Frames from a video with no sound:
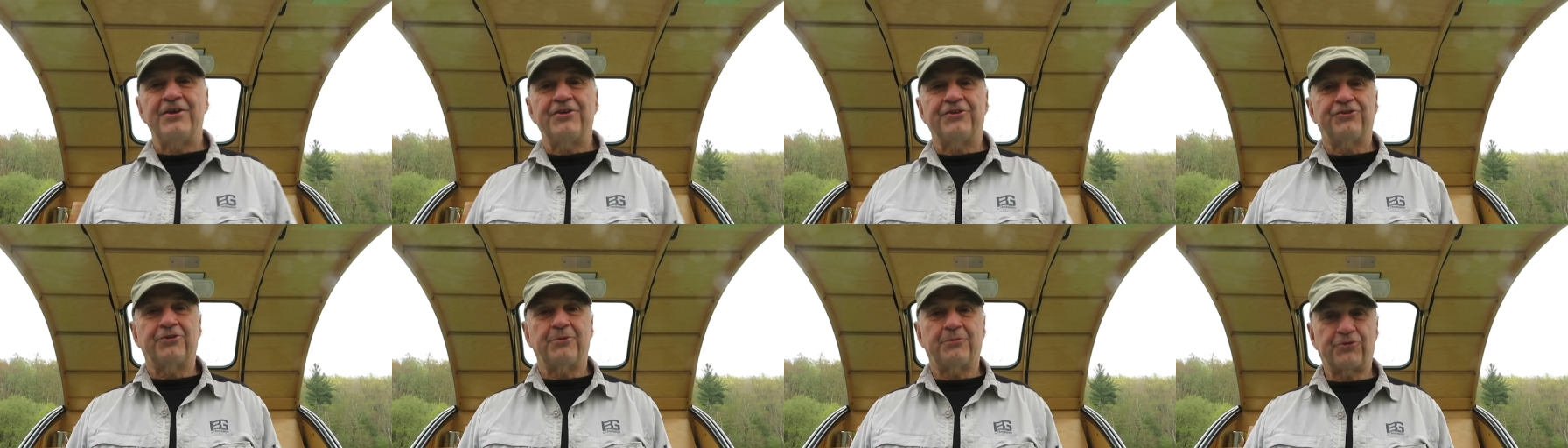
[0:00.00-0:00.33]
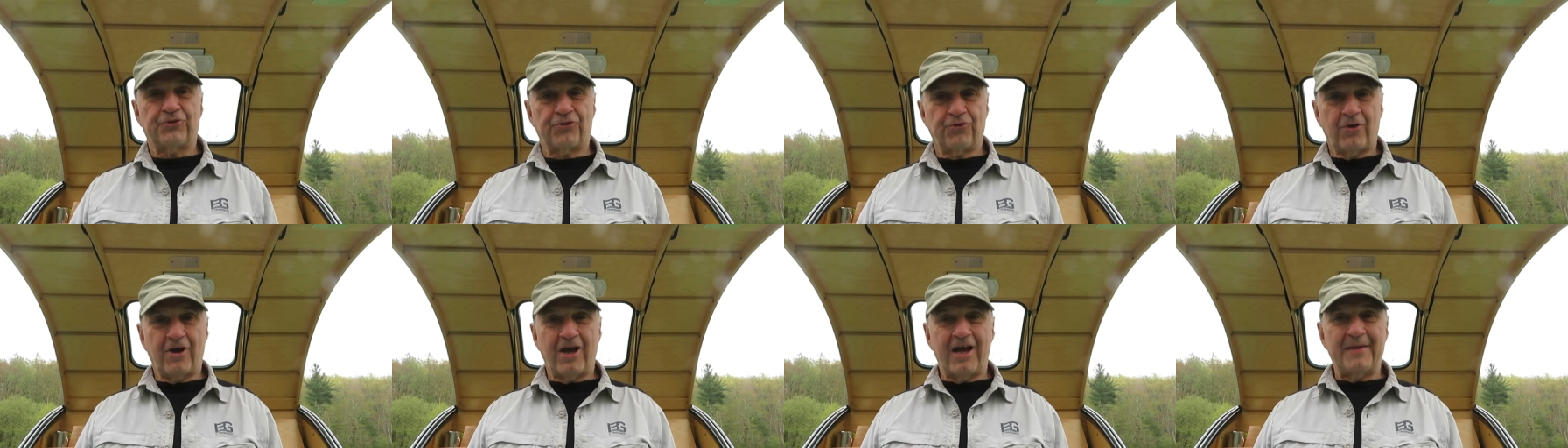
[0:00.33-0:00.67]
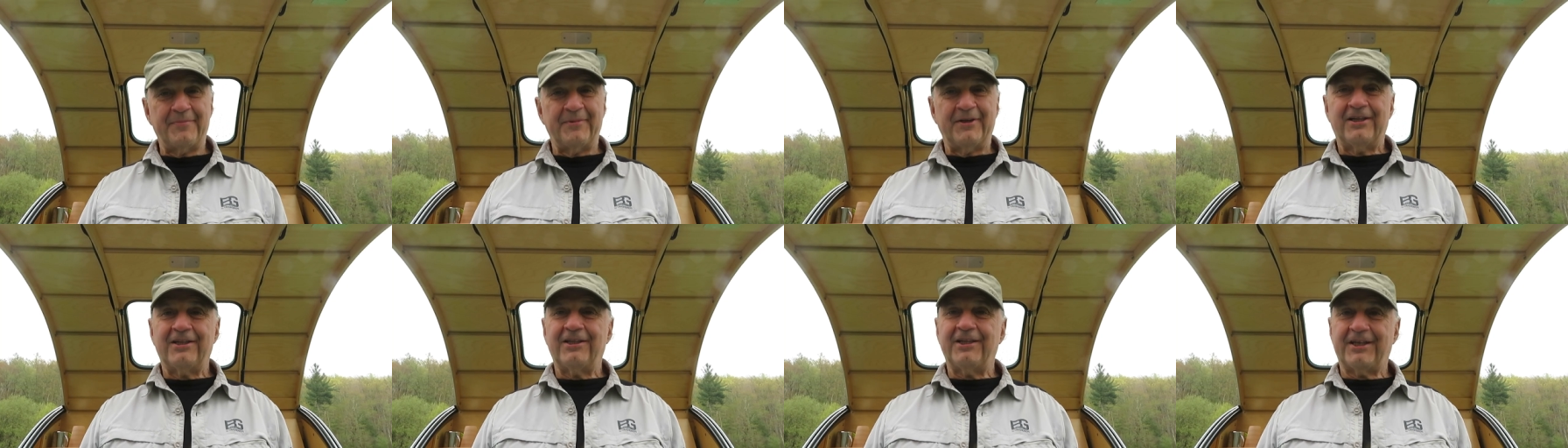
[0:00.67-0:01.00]

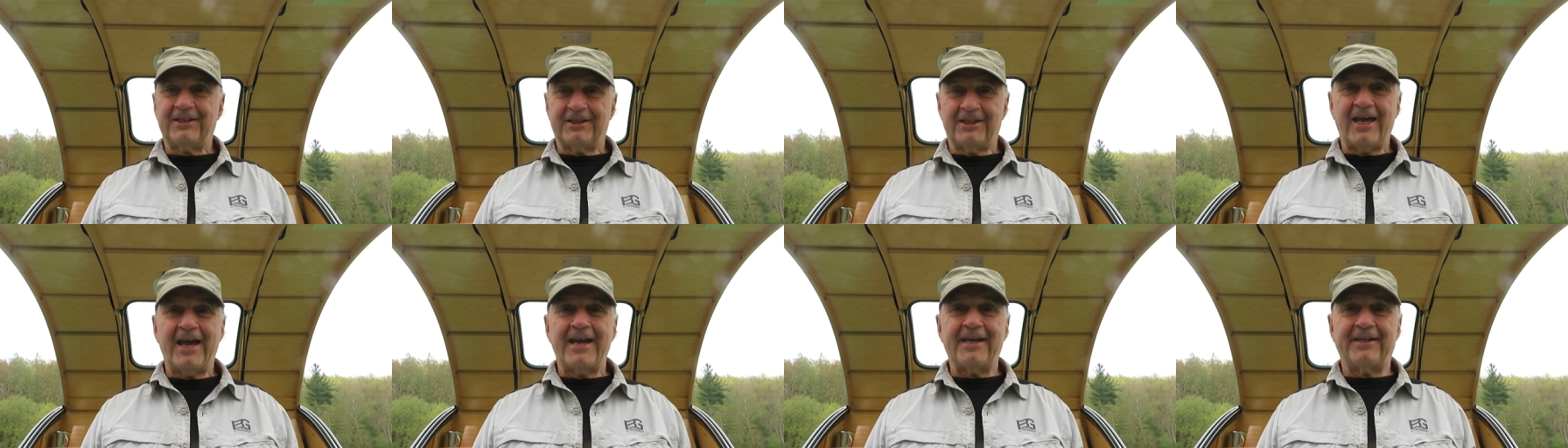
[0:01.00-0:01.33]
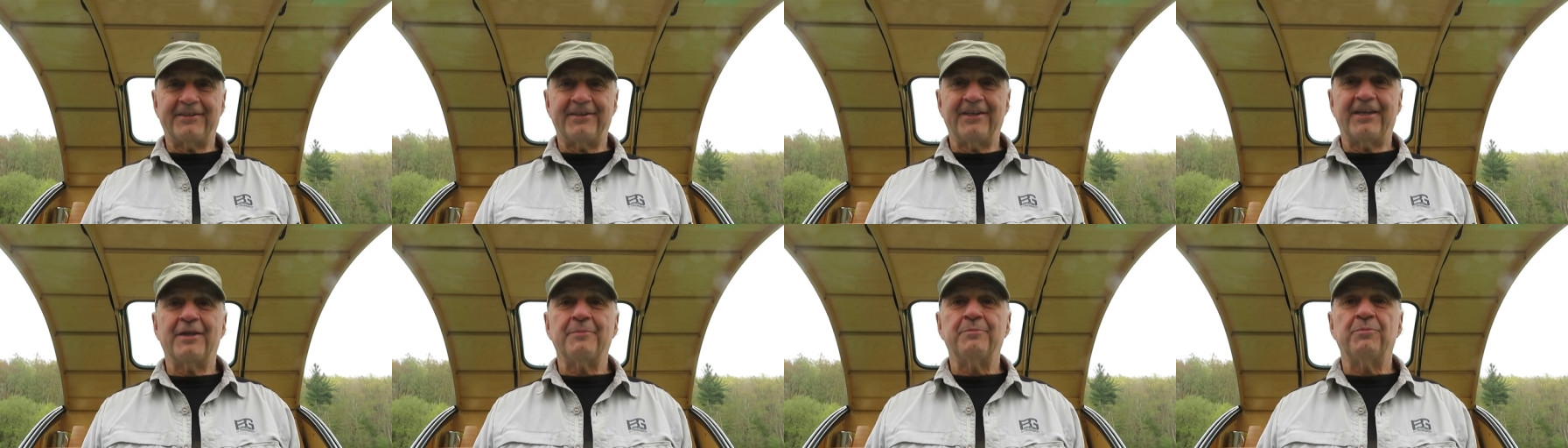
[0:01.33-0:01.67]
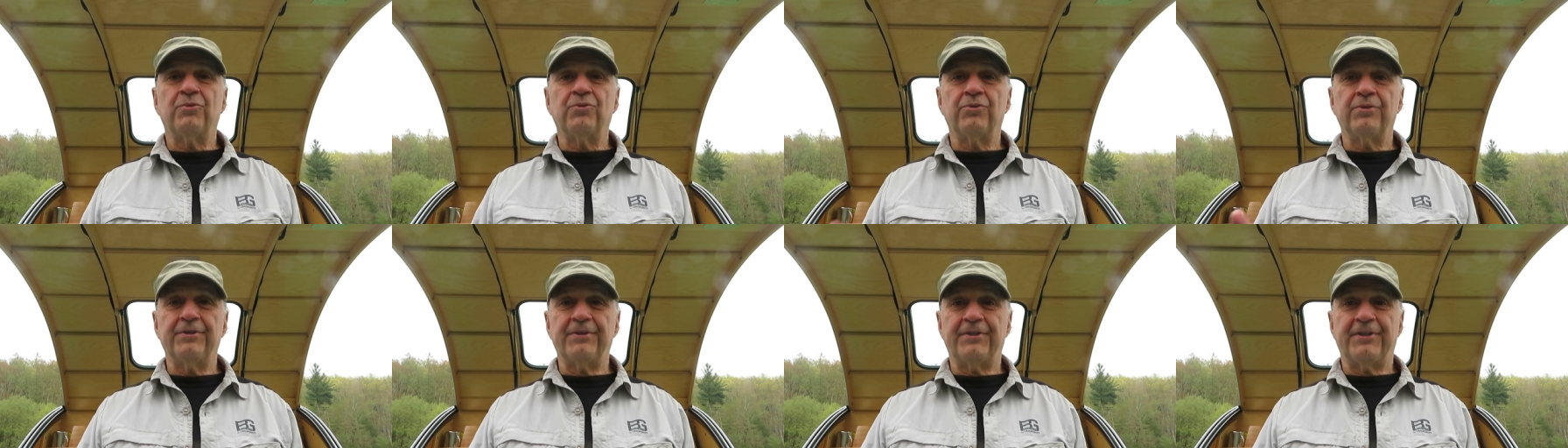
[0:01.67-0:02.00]
Subscribe and click like to get
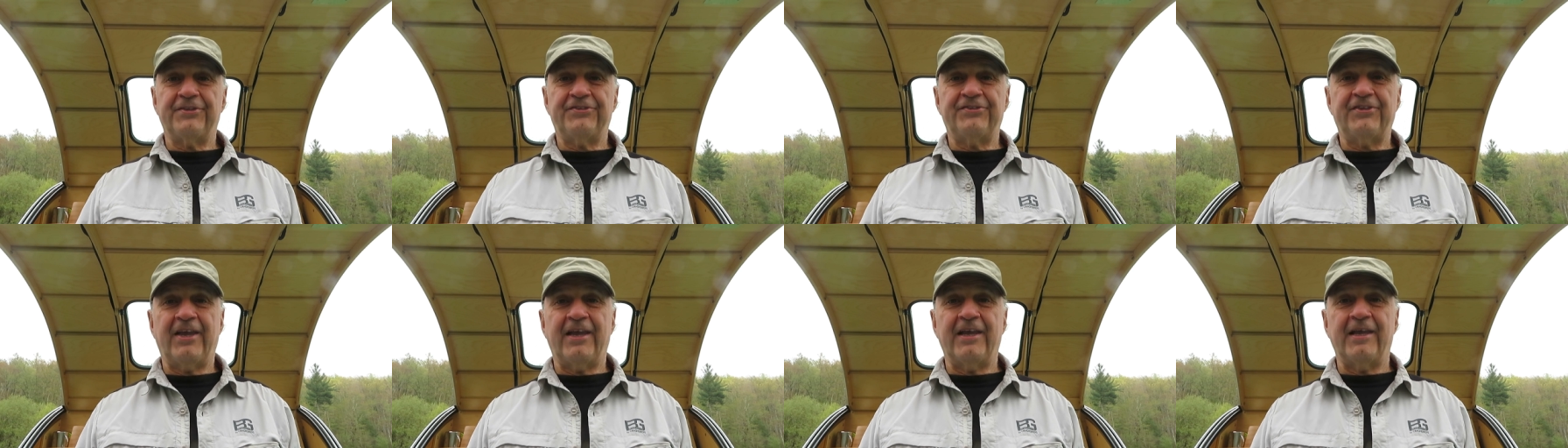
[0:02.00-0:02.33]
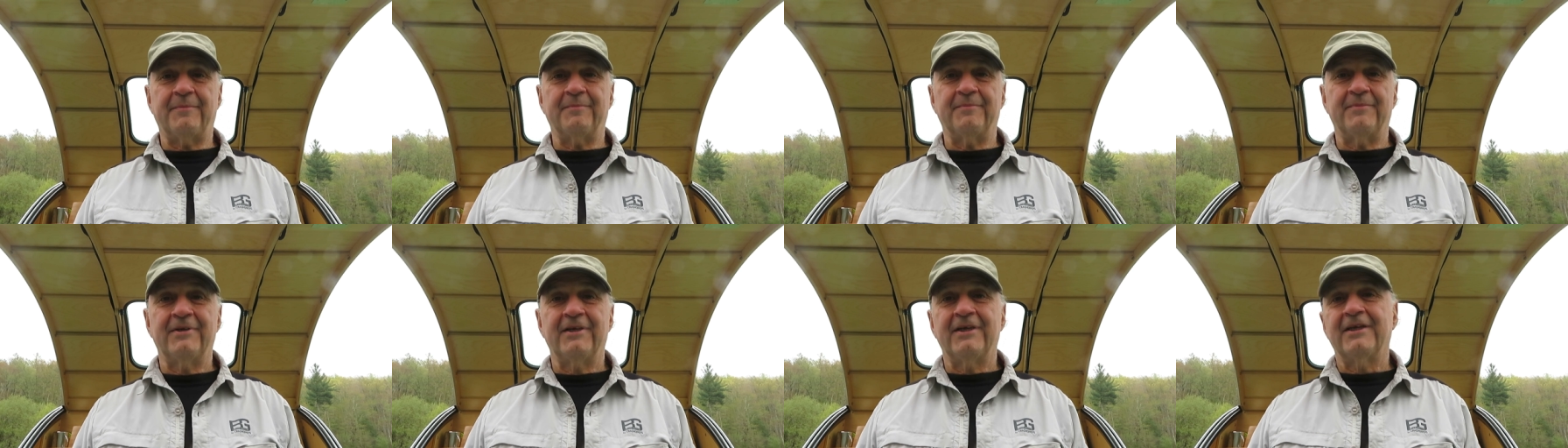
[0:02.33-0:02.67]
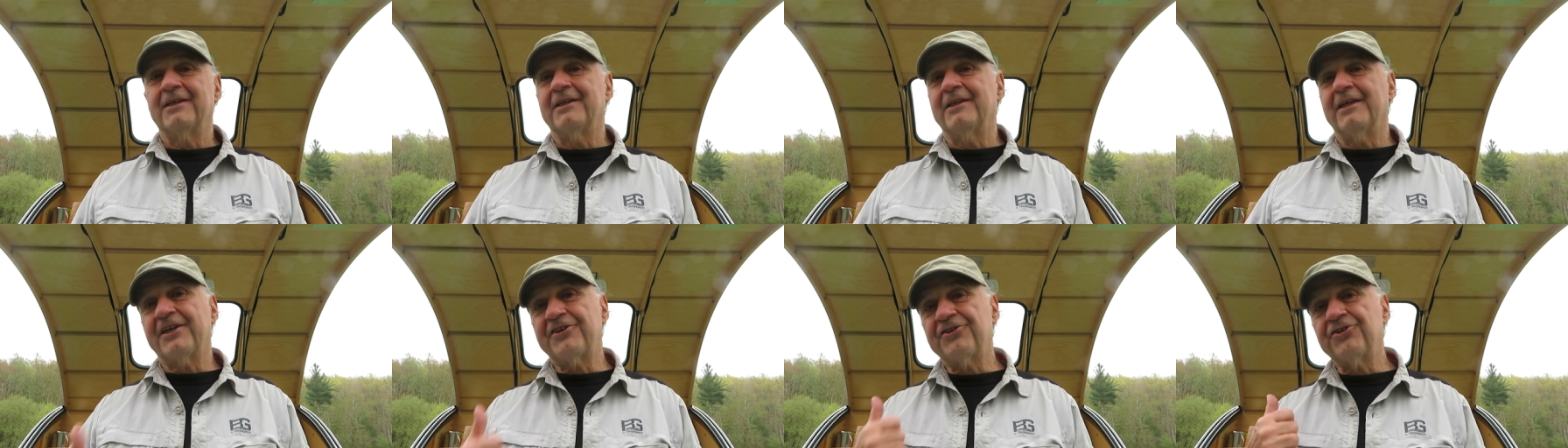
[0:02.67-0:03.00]
more of the same.
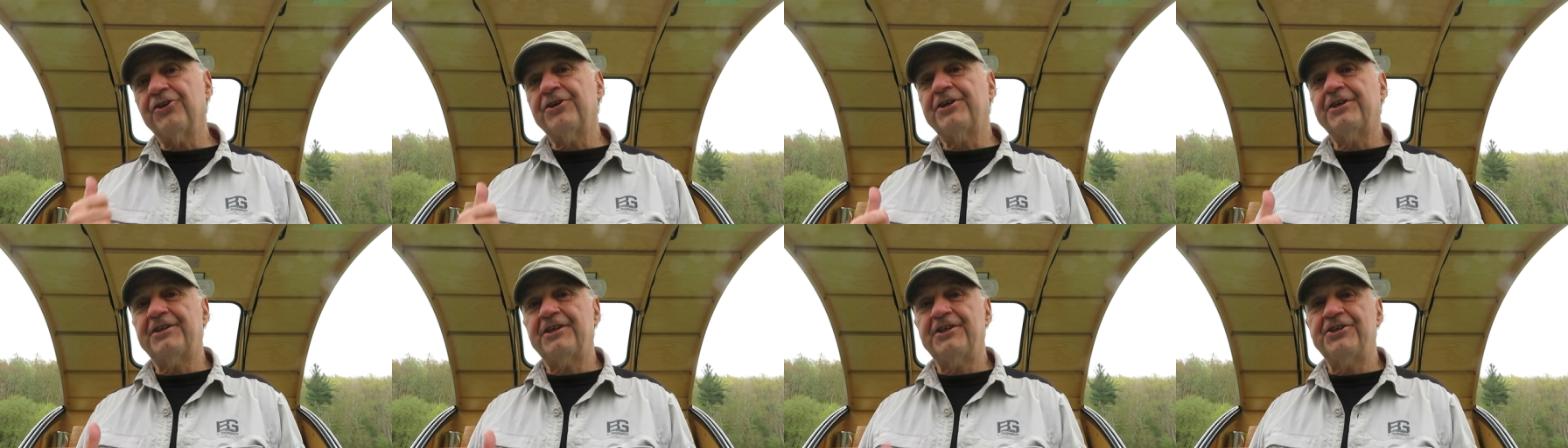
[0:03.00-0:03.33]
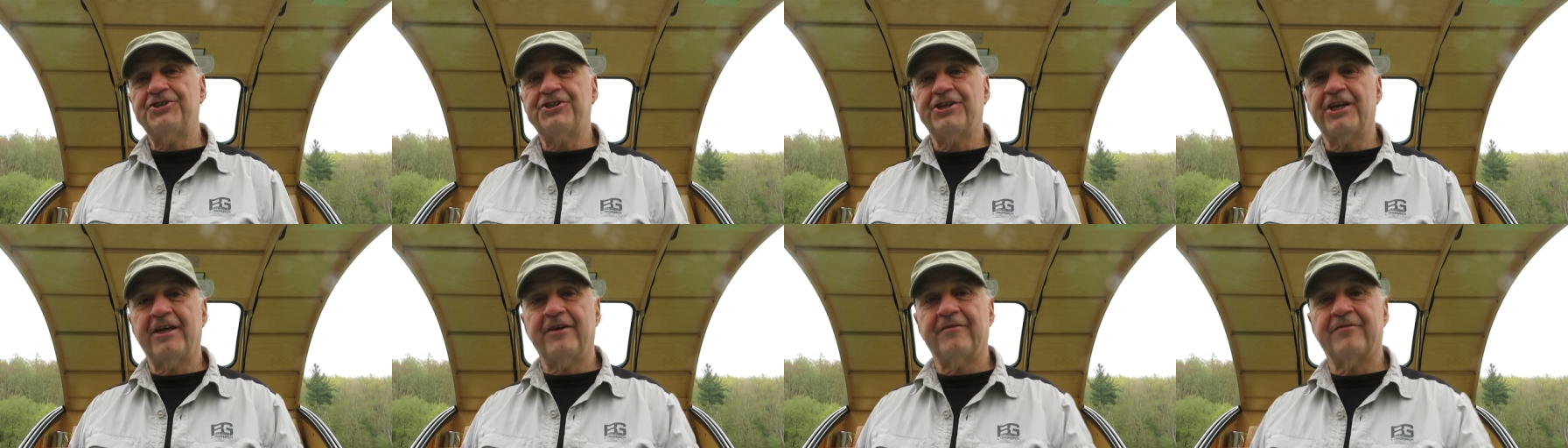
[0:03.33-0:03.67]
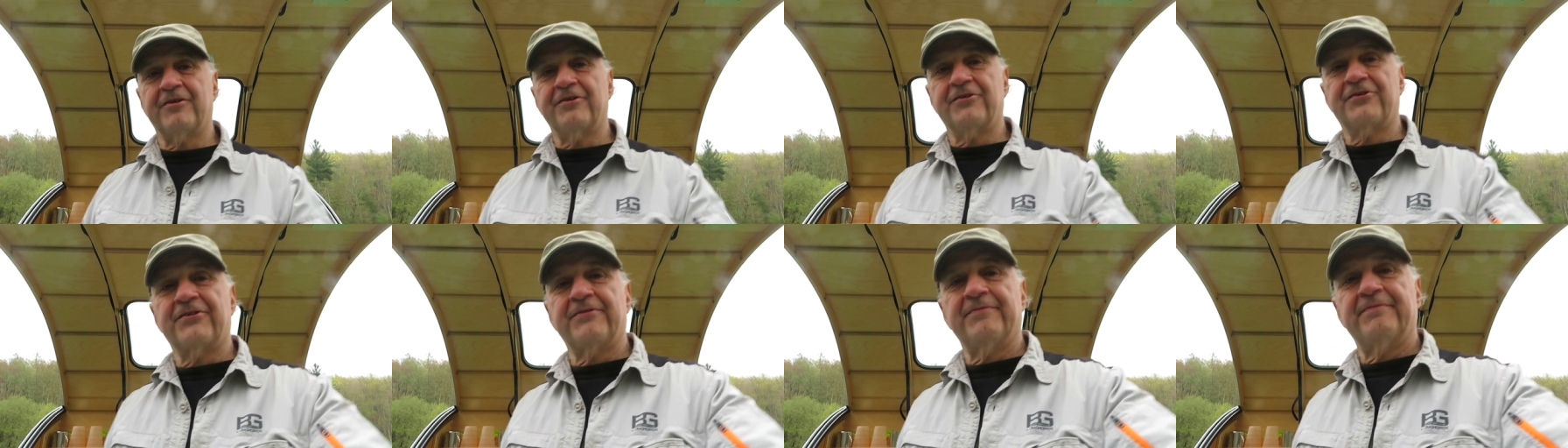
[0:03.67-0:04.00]
Let's look at these
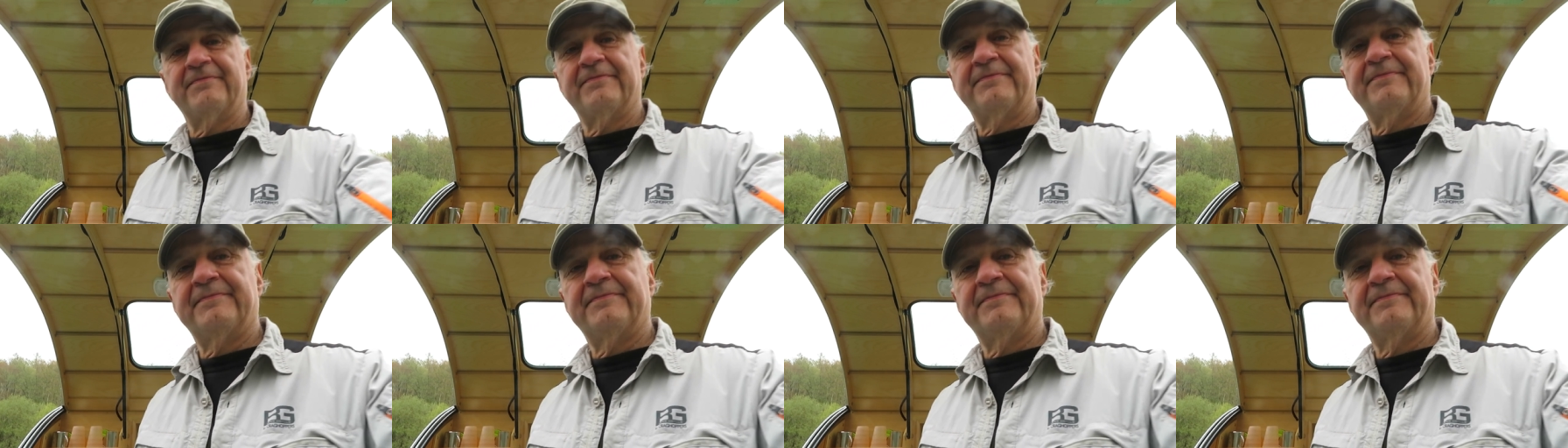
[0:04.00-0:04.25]
shavers.